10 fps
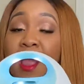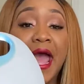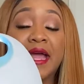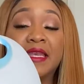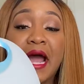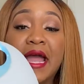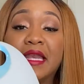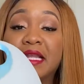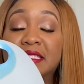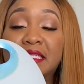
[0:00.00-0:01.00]
At night,
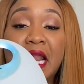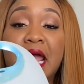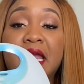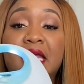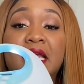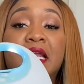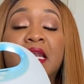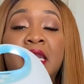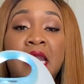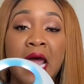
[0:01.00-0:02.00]
this light
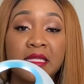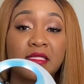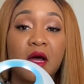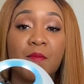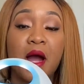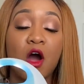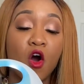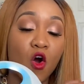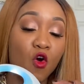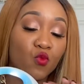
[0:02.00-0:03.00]
lights up my
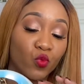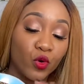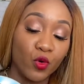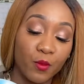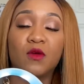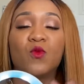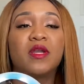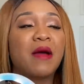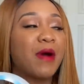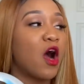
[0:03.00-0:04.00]
whole room. Well,
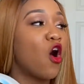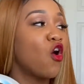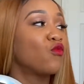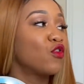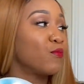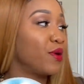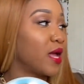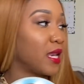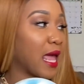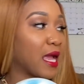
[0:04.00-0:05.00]
not my whole room,
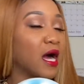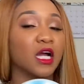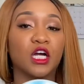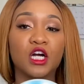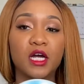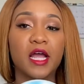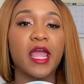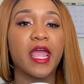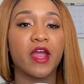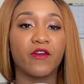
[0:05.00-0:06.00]
but like a good
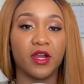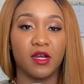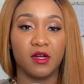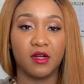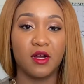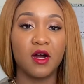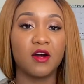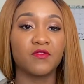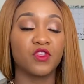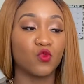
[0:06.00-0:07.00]
area
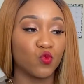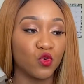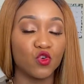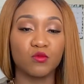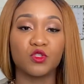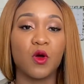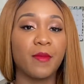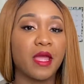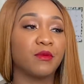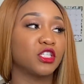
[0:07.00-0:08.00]
of the room. So I'm
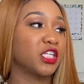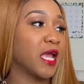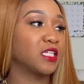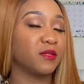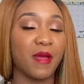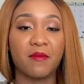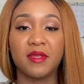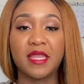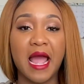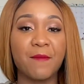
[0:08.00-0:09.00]
able to change the baby
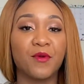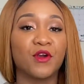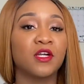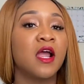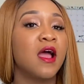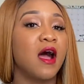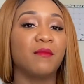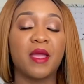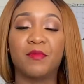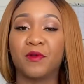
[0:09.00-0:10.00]
diaper. I'm
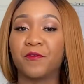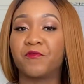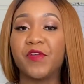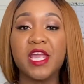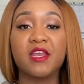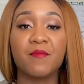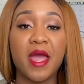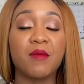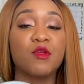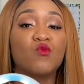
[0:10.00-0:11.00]
able to feed the
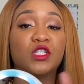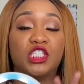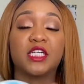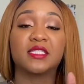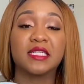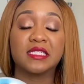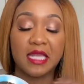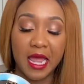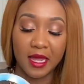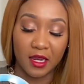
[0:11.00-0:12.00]
baby with just this
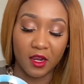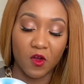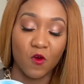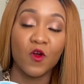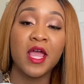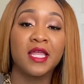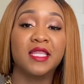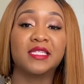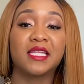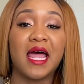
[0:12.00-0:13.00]
light alone.
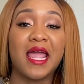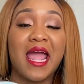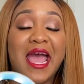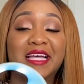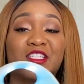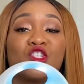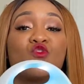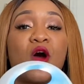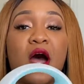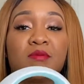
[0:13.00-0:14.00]
This light has 2
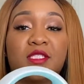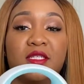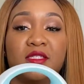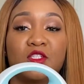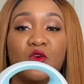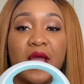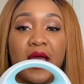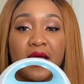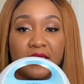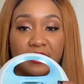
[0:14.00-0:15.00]
options. So it
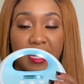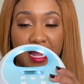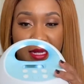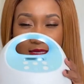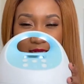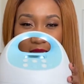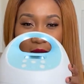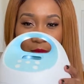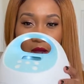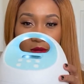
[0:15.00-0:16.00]
has like a
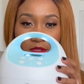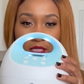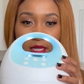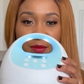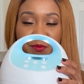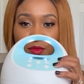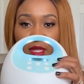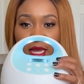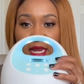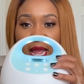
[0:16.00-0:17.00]
dim option
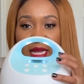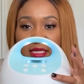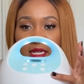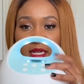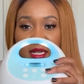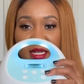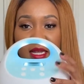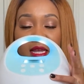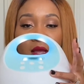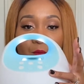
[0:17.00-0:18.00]
and it has a
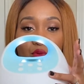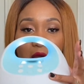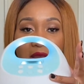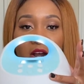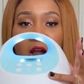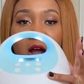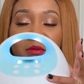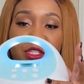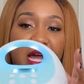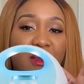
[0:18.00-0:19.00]
brighter
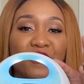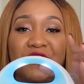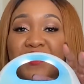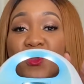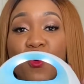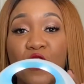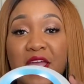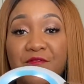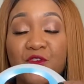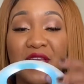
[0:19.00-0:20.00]
option. I don't even know
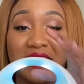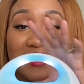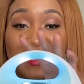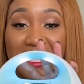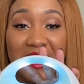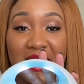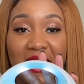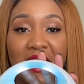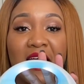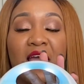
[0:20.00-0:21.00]
if you can see
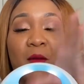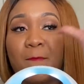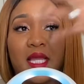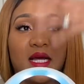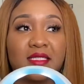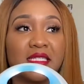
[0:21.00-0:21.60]
it because it